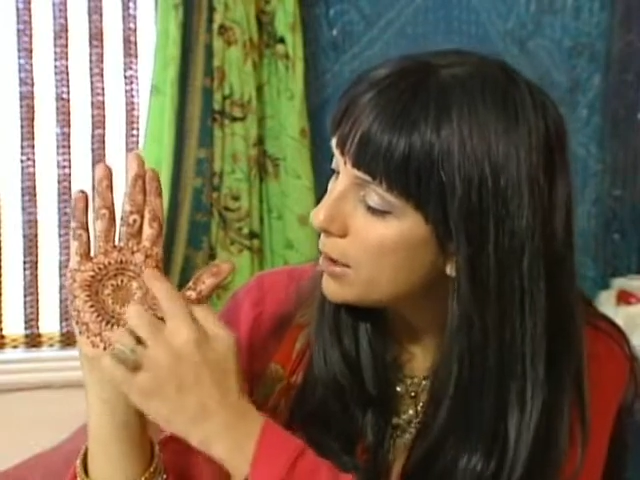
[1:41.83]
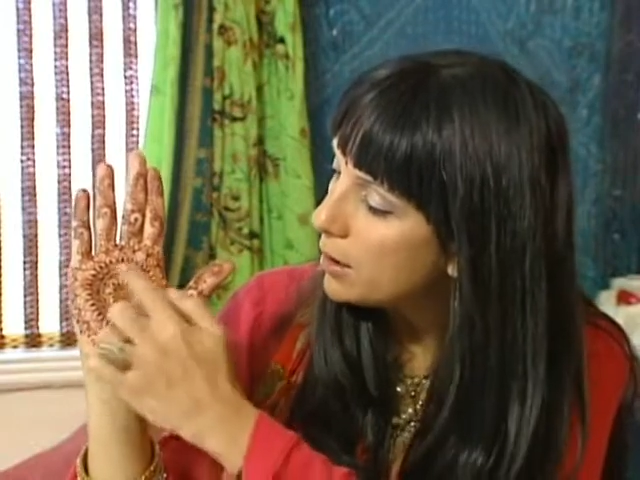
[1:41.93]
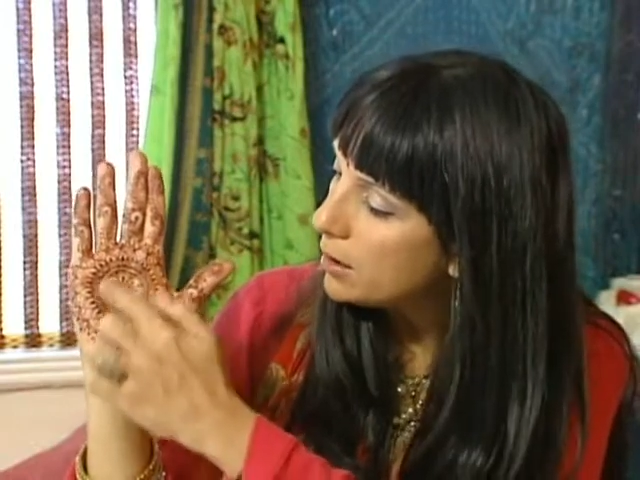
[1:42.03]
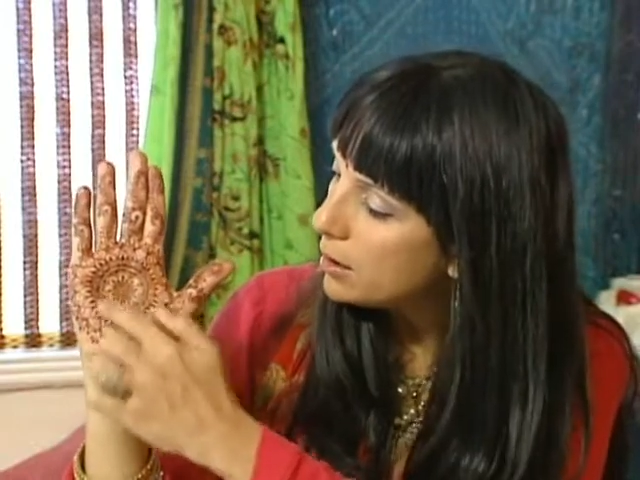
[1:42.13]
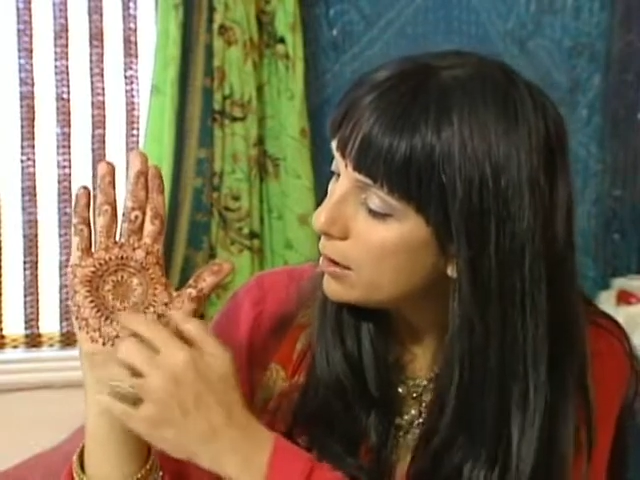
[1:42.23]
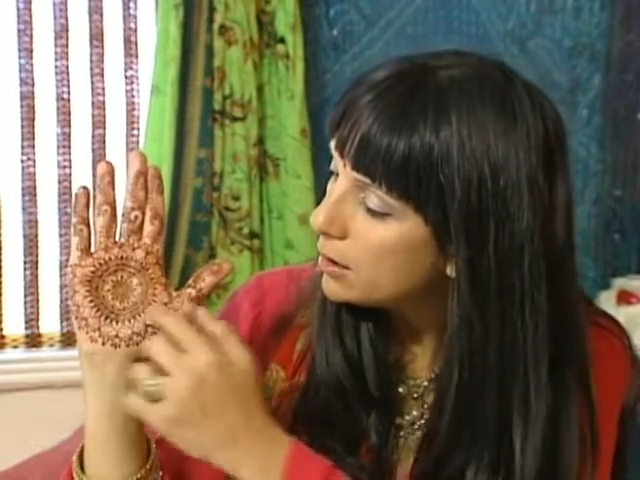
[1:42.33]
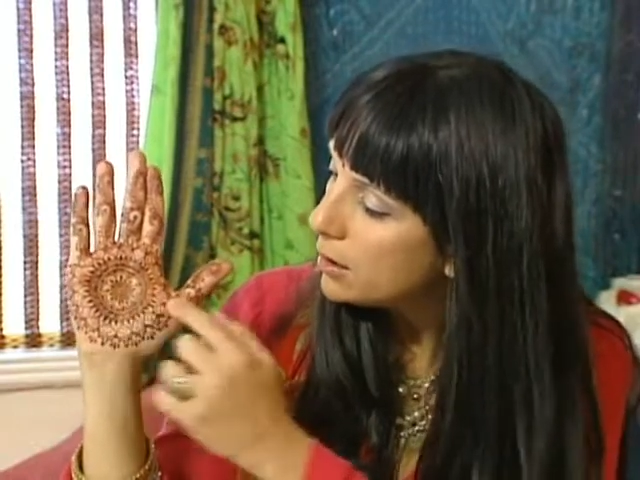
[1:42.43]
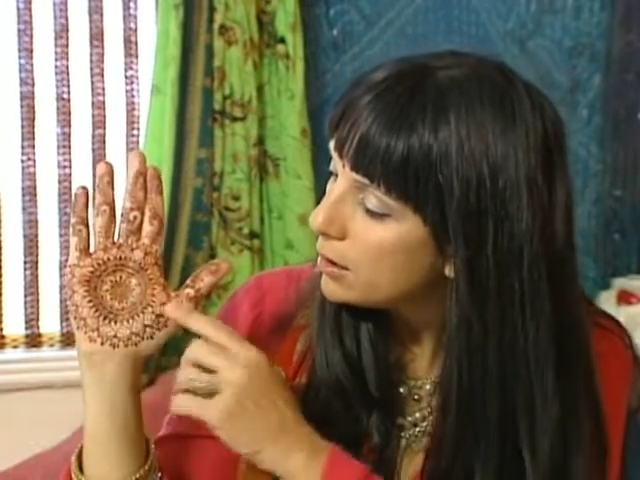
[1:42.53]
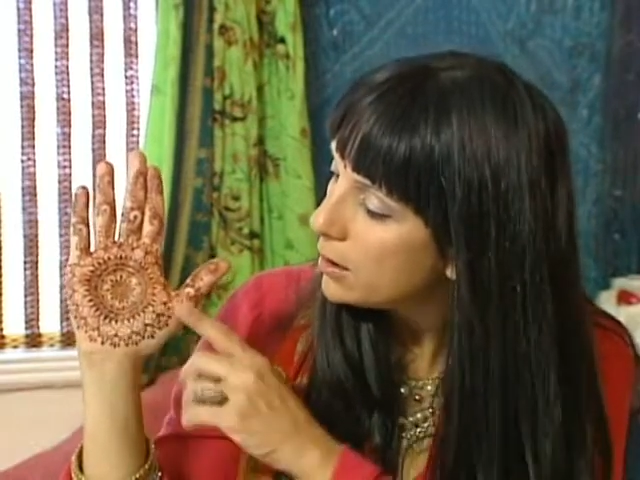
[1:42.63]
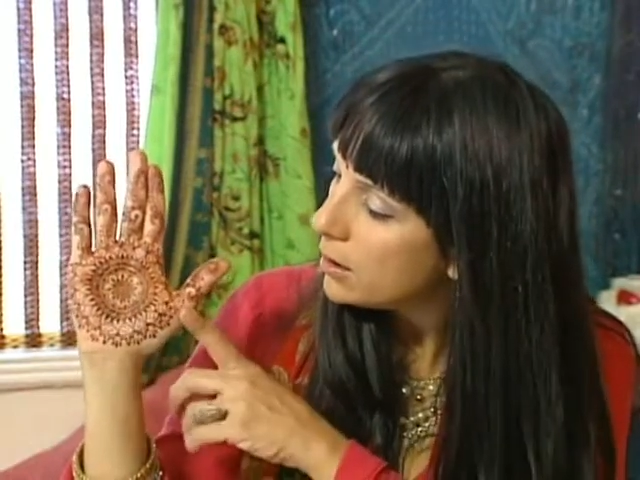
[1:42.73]
in the middle,
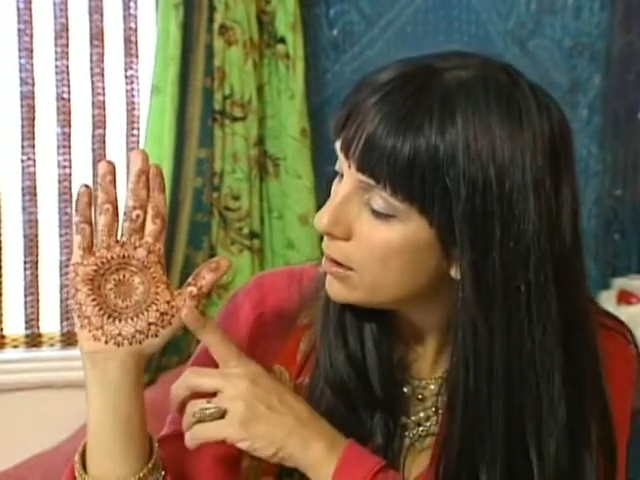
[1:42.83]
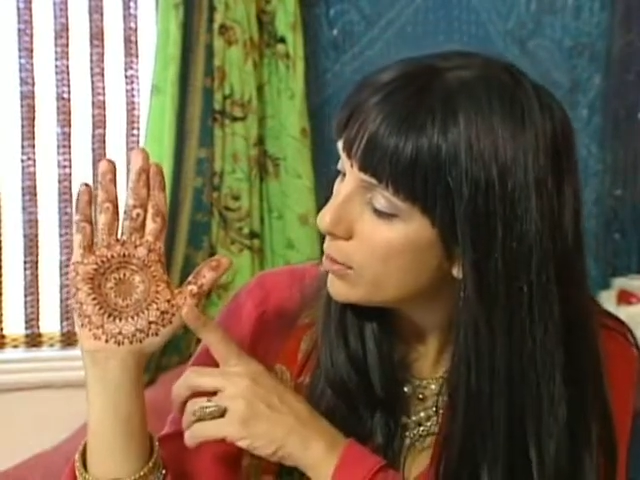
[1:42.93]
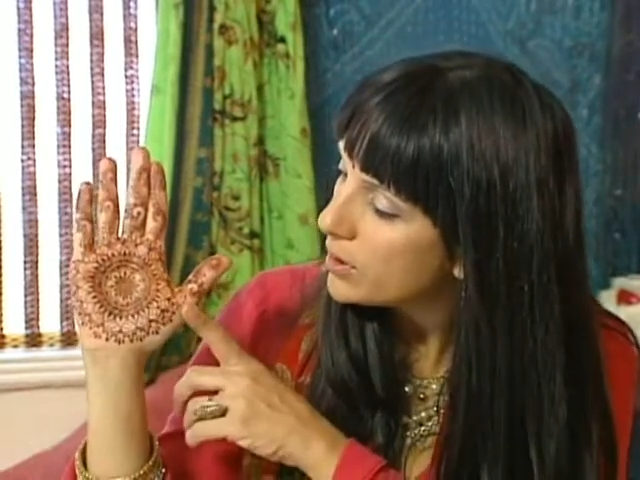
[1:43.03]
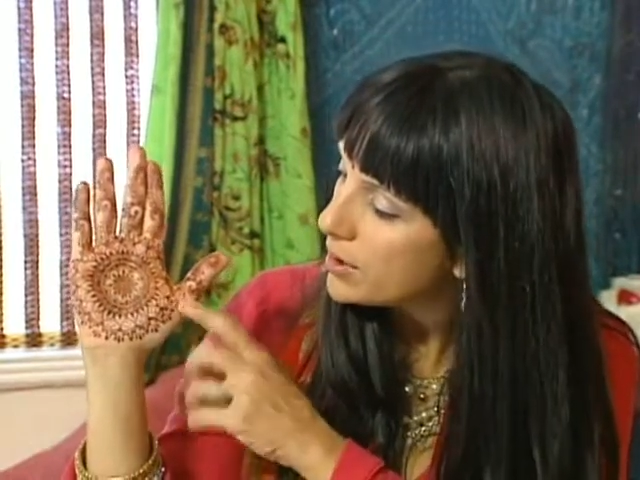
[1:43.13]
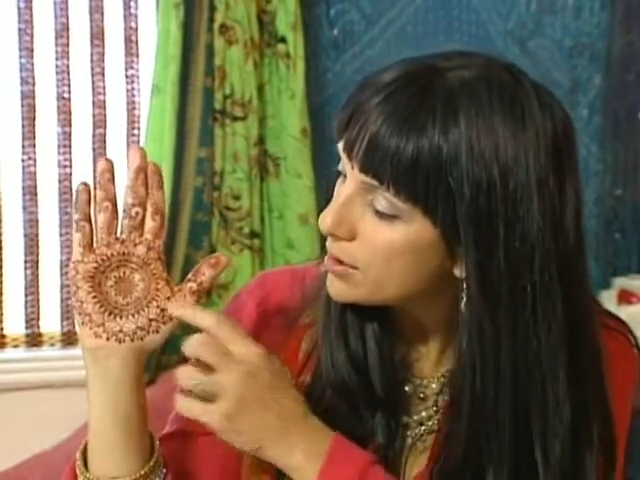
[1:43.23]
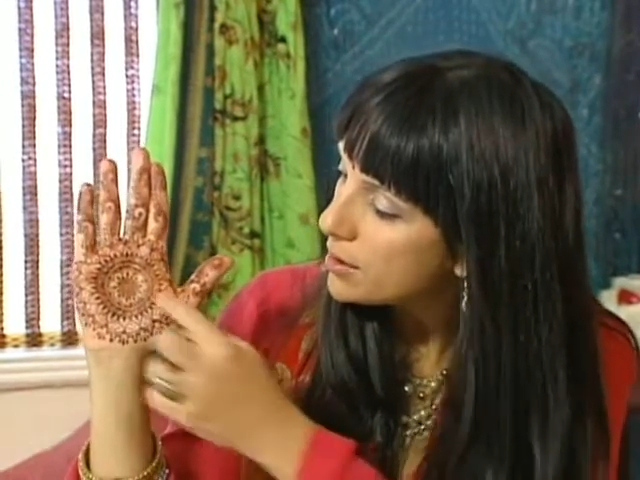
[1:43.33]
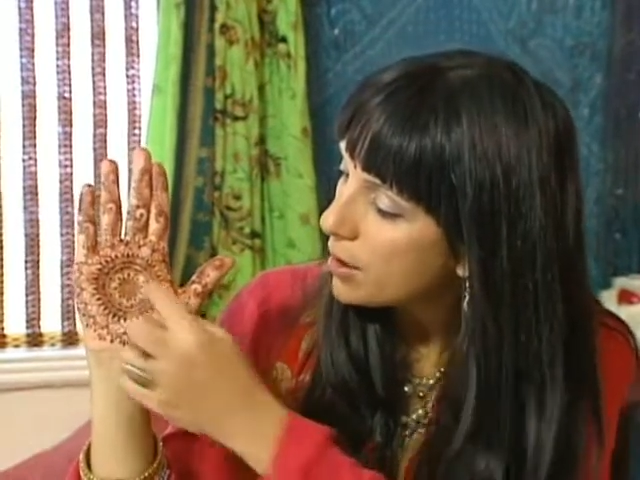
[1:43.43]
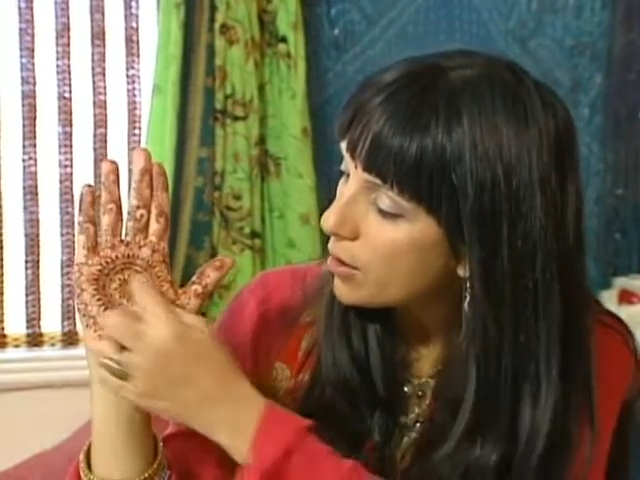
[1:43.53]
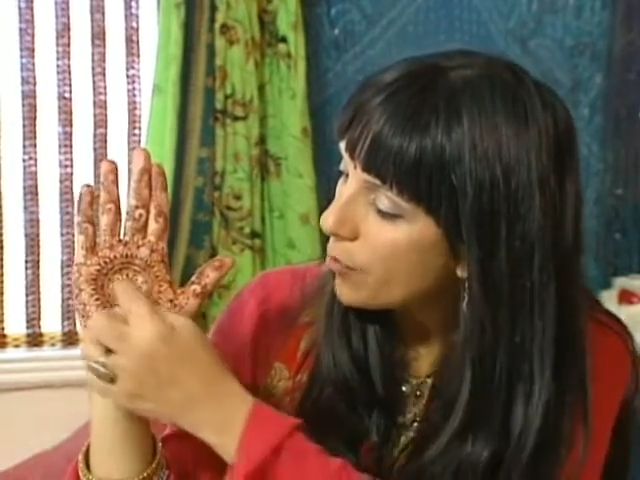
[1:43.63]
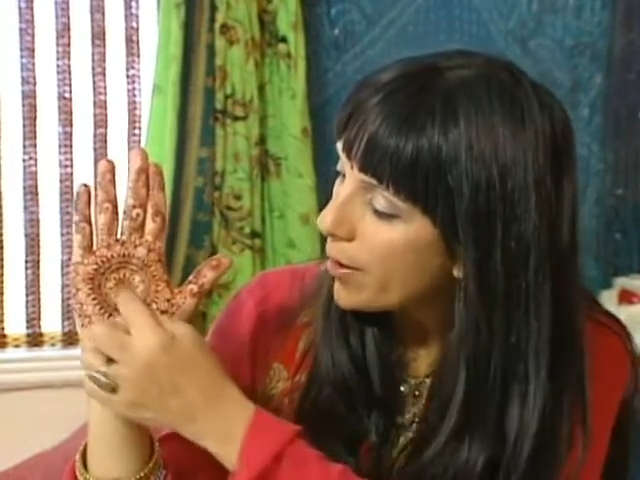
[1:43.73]
which is
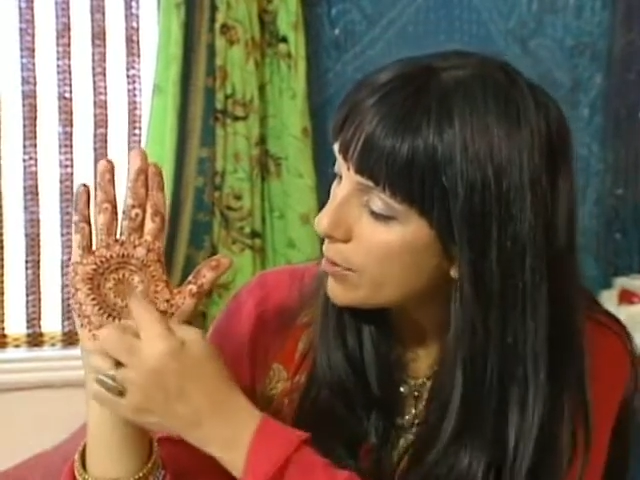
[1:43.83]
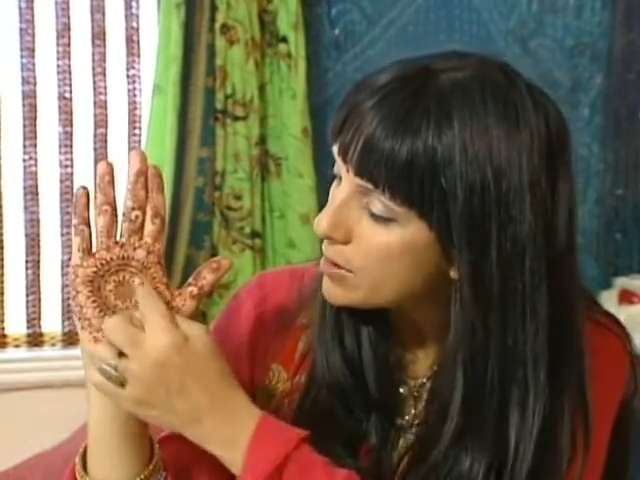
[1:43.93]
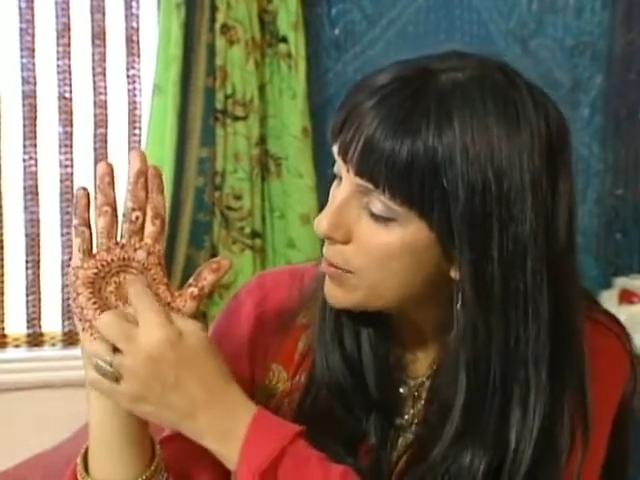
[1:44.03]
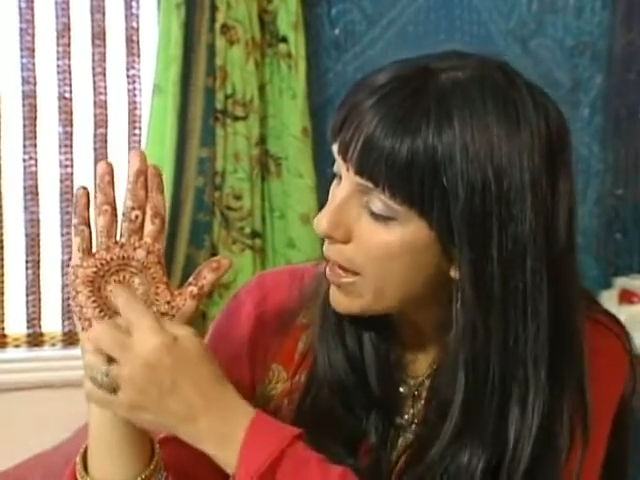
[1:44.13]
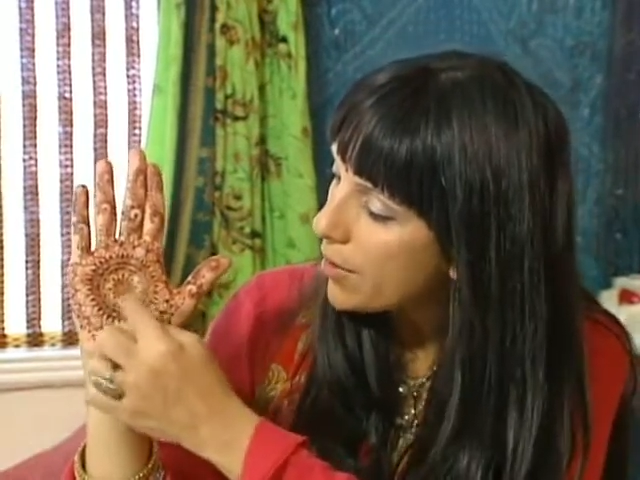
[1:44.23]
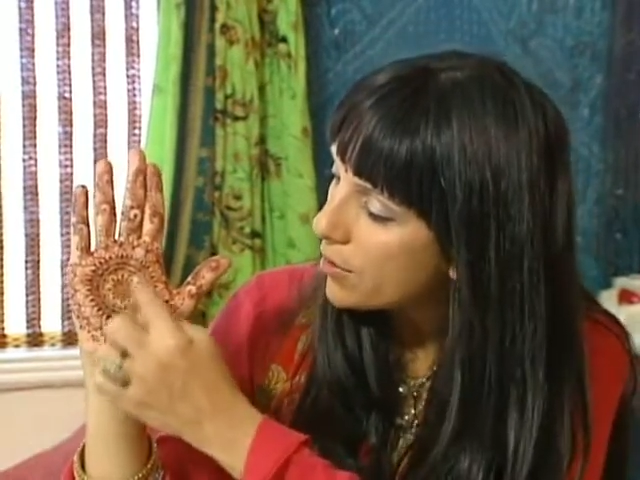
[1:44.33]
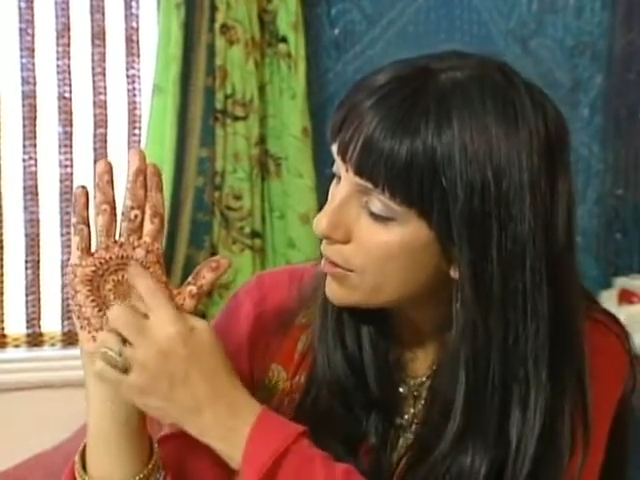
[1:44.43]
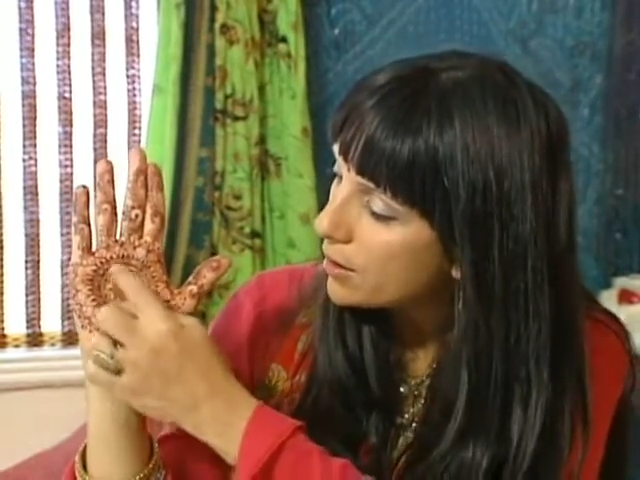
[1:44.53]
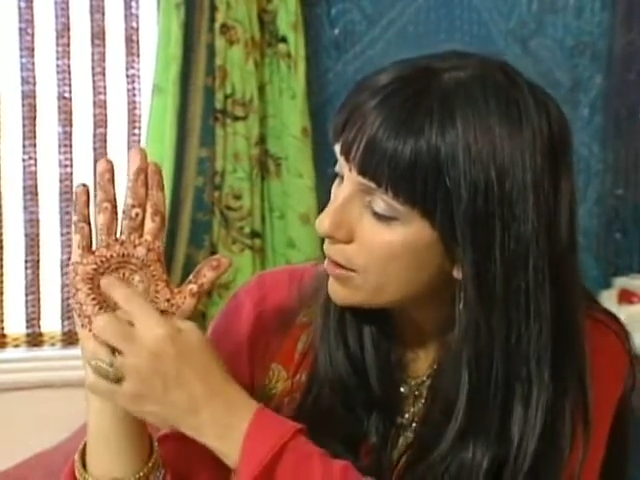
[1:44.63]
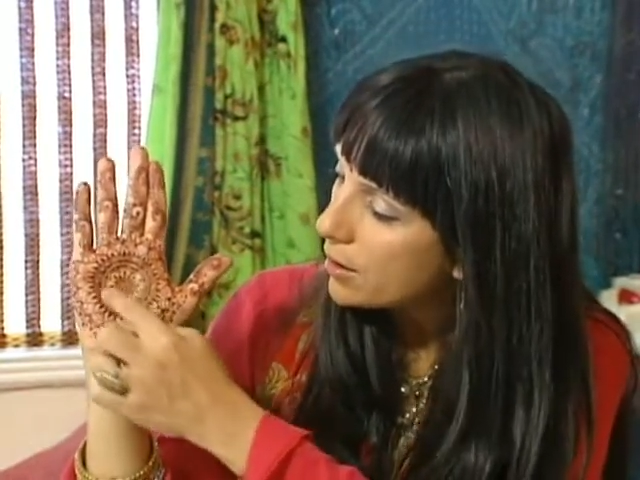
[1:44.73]
a round
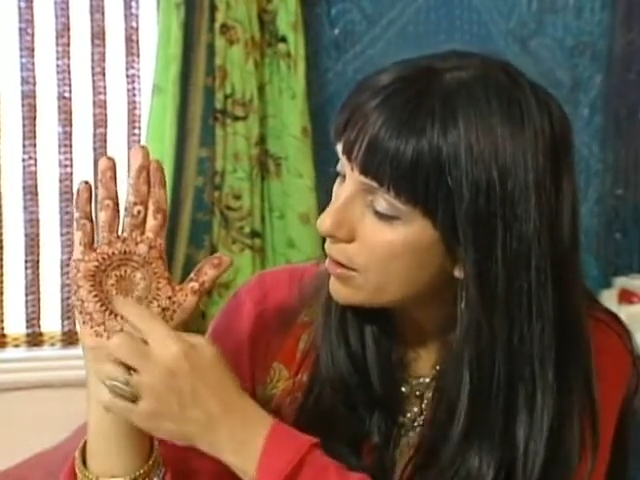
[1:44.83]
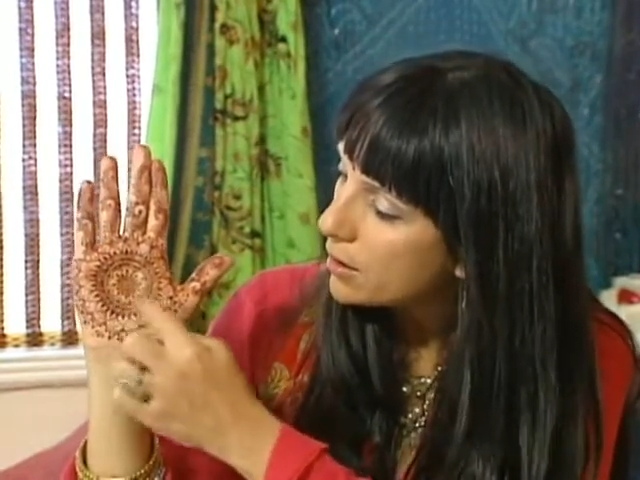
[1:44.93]
pattern